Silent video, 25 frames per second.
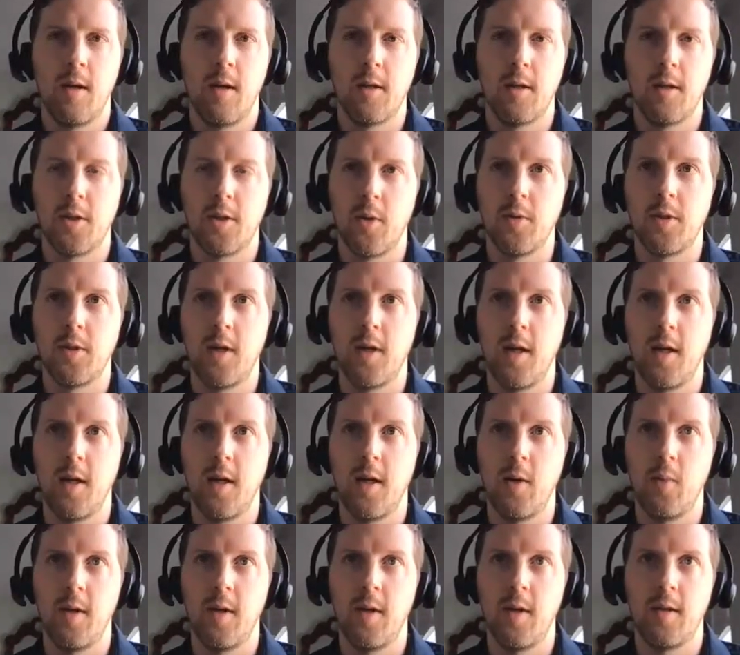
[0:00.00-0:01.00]

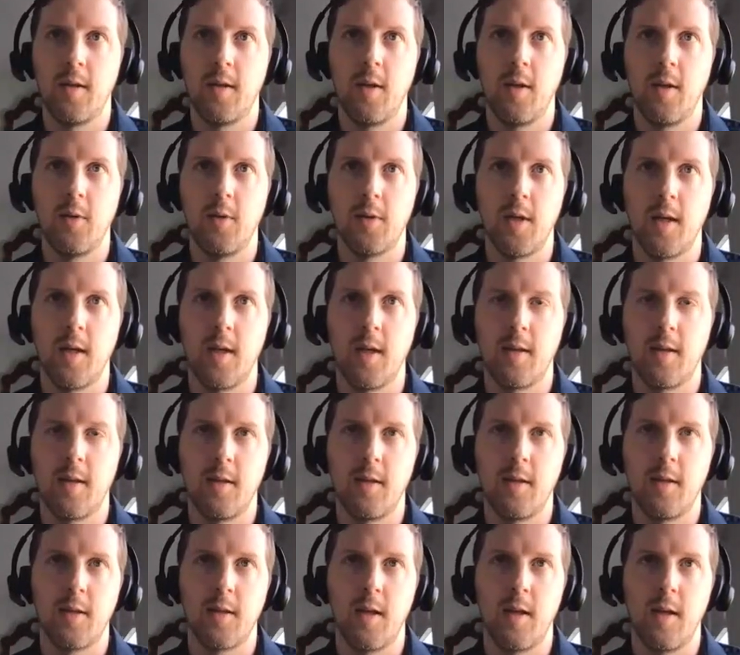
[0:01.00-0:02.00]
associated with using
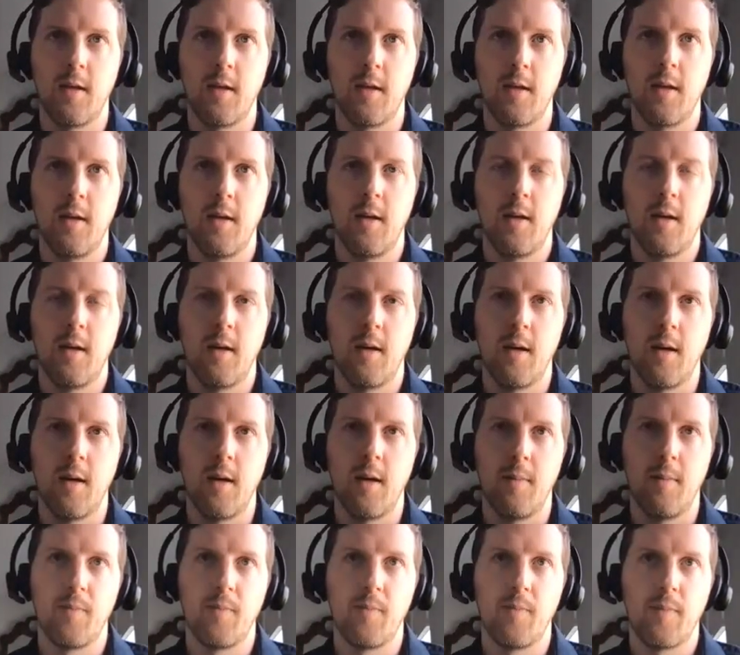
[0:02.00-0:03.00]
things like
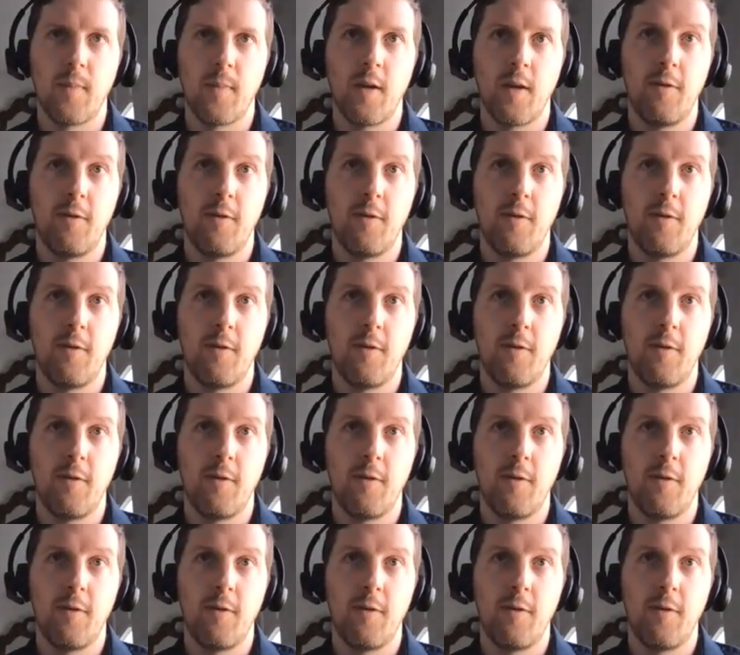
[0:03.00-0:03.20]
um,